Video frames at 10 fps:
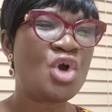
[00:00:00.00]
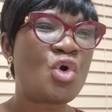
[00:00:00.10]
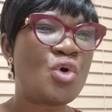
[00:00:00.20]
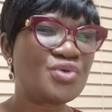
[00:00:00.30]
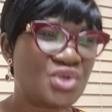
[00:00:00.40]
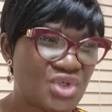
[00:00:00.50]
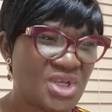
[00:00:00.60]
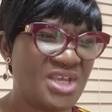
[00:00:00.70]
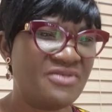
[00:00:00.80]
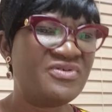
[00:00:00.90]

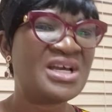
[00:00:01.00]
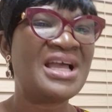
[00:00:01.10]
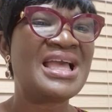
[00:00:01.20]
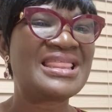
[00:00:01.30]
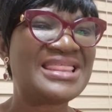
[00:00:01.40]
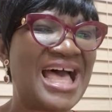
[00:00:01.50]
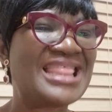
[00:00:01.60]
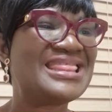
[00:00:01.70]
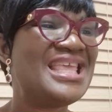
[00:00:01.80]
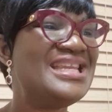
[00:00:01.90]
conceived
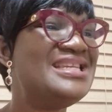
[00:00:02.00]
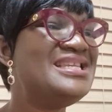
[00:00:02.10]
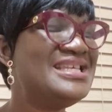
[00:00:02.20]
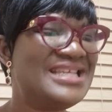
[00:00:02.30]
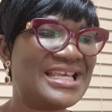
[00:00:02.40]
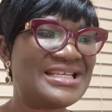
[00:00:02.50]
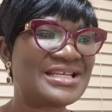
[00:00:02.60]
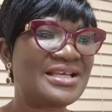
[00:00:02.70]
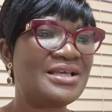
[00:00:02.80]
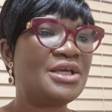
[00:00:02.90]
that they needed
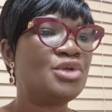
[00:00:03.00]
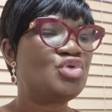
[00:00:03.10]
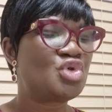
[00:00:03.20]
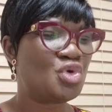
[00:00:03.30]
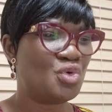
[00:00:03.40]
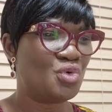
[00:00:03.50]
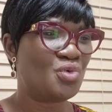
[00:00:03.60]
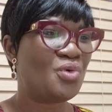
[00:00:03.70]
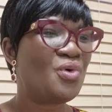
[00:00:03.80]
to